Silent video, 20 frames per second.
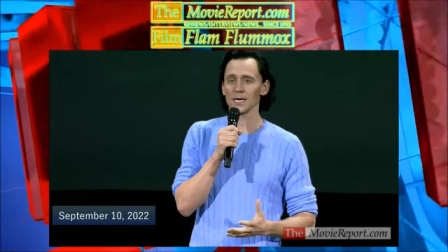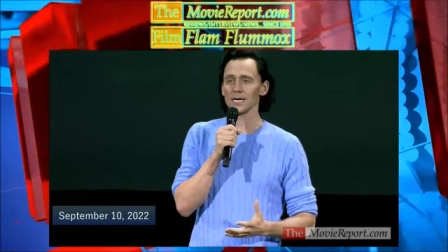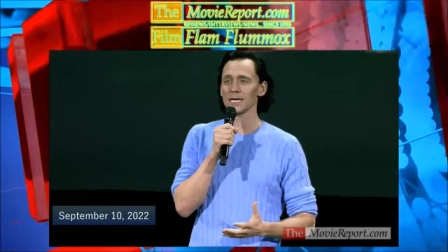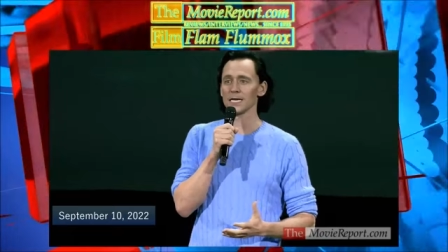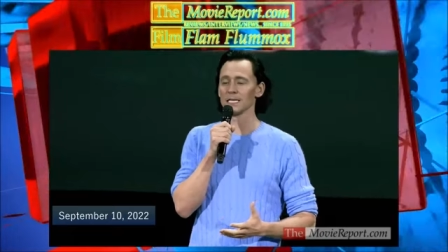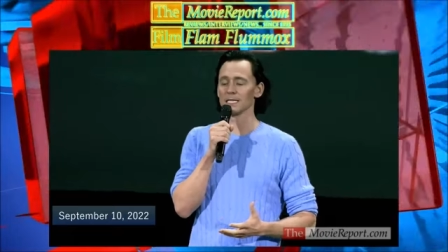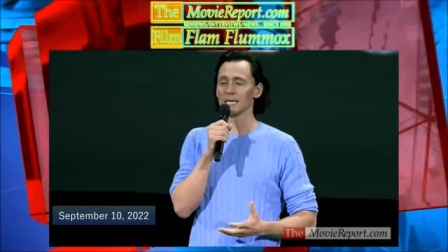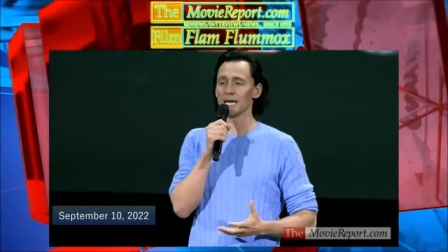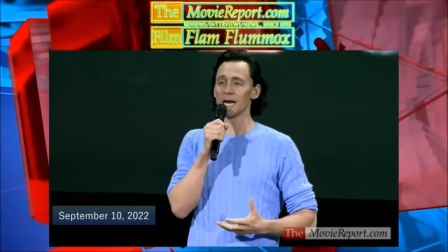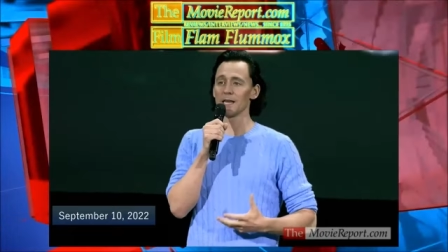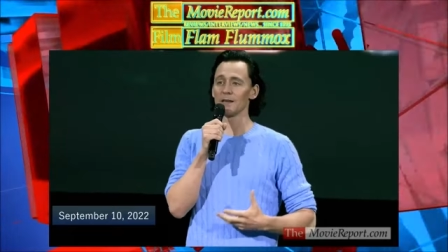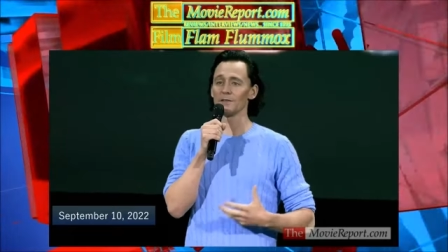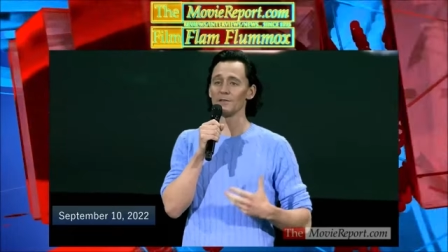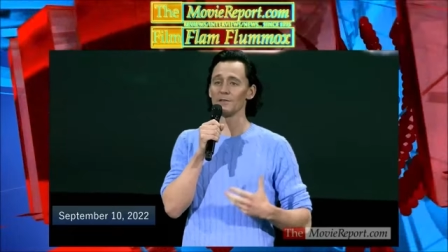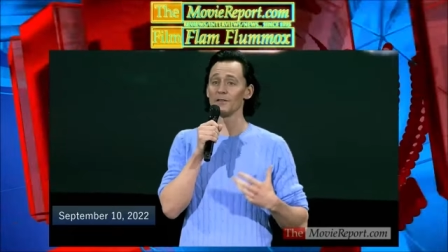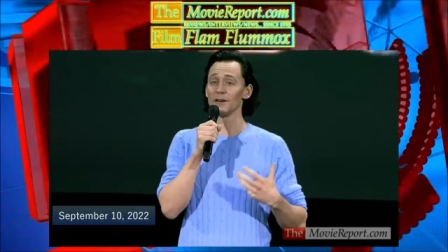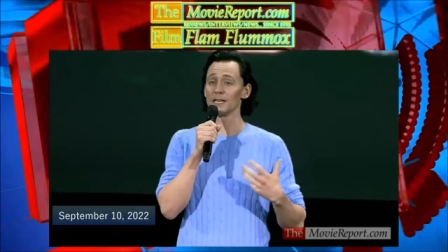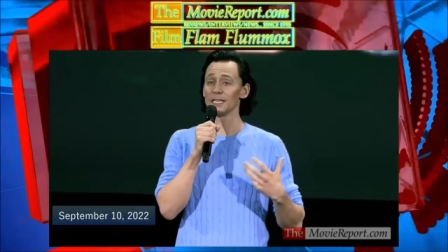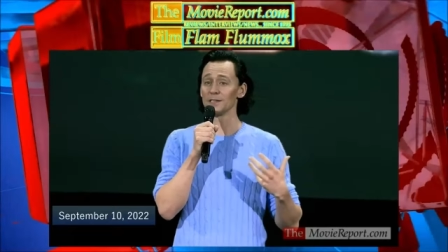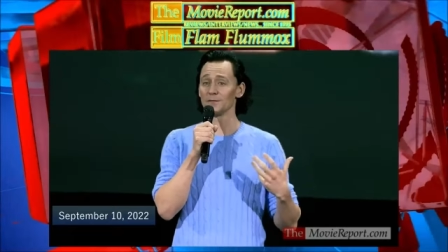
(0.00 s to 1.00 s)
He's had a
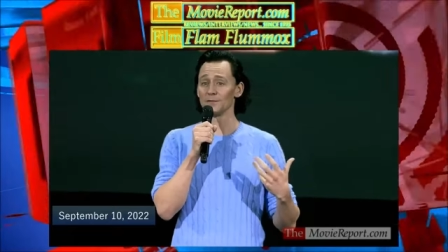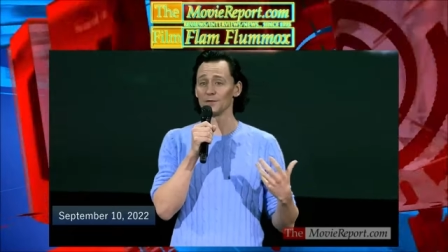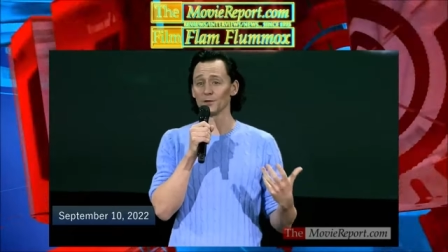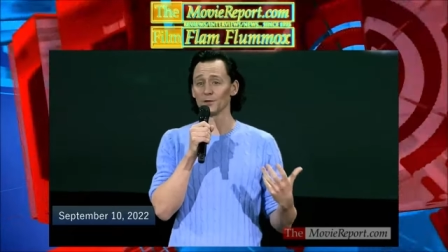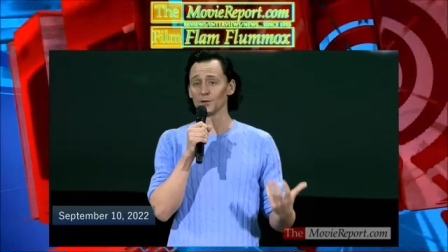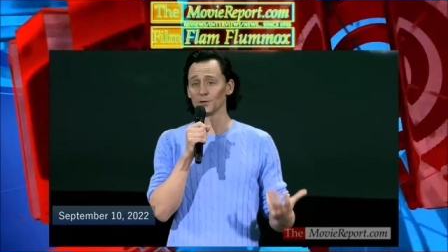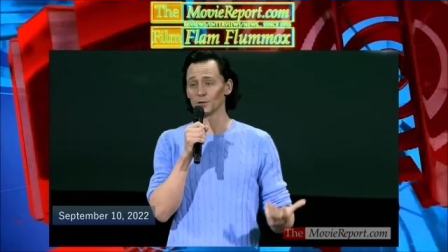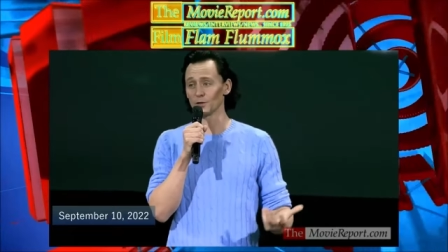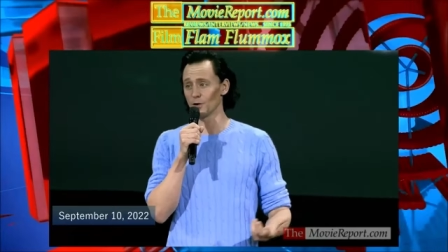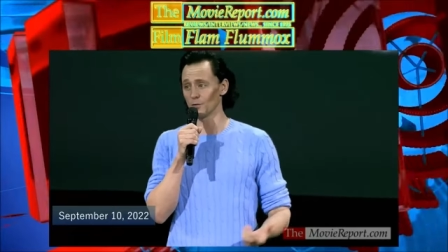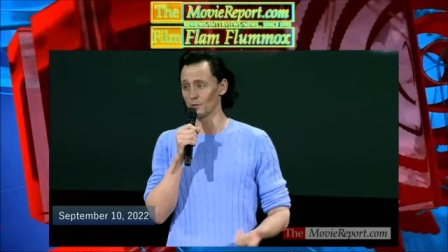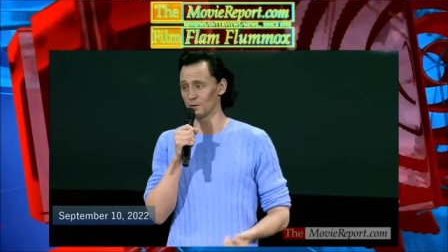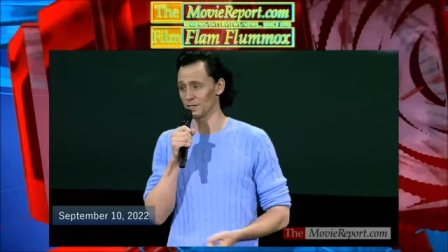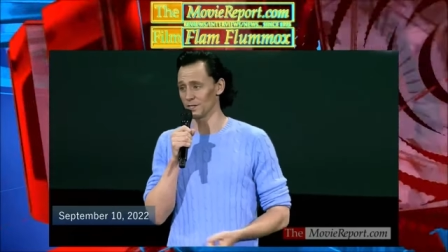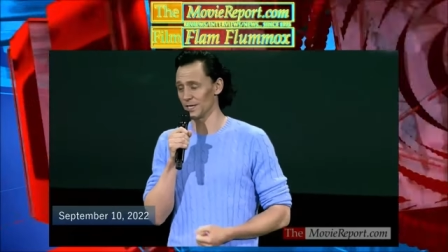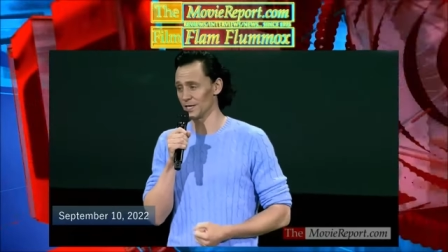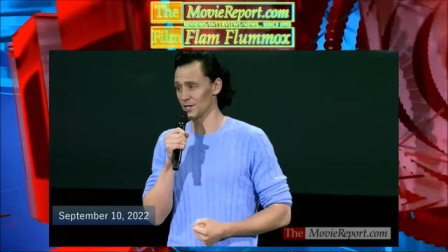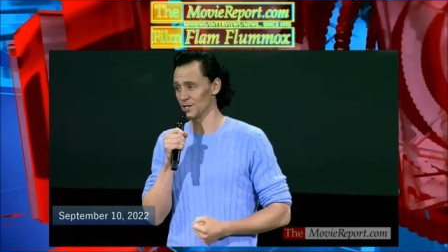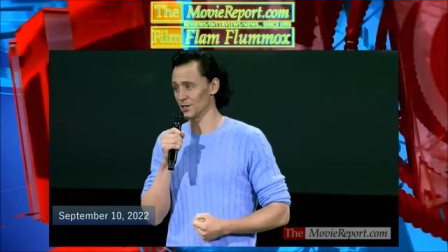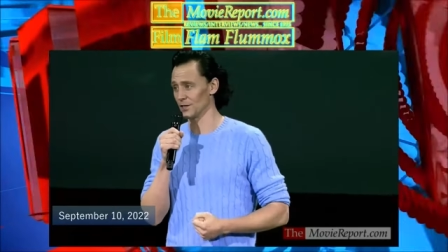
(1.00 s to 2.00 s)
very difficult
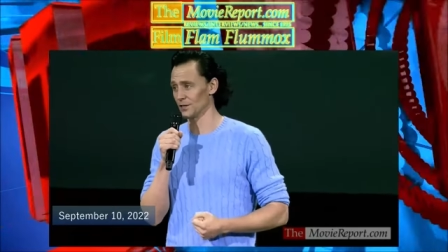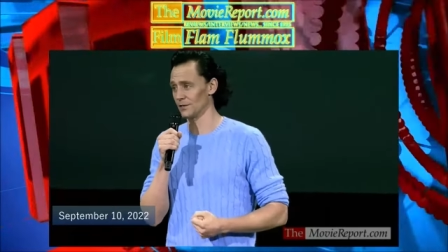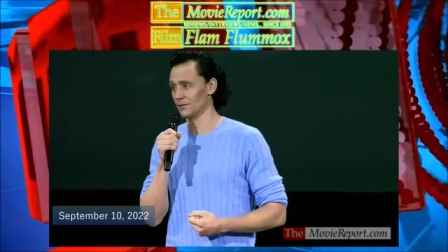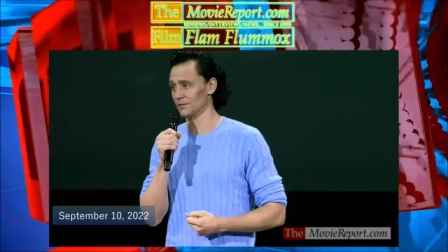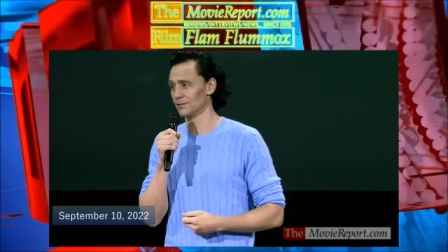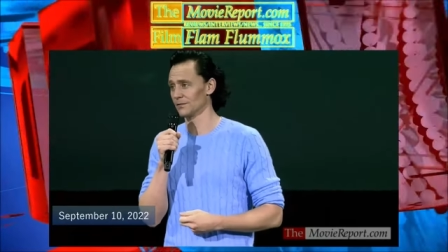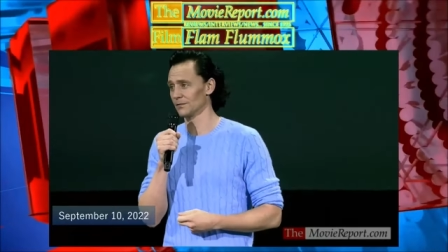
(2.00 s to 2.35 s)
confrontation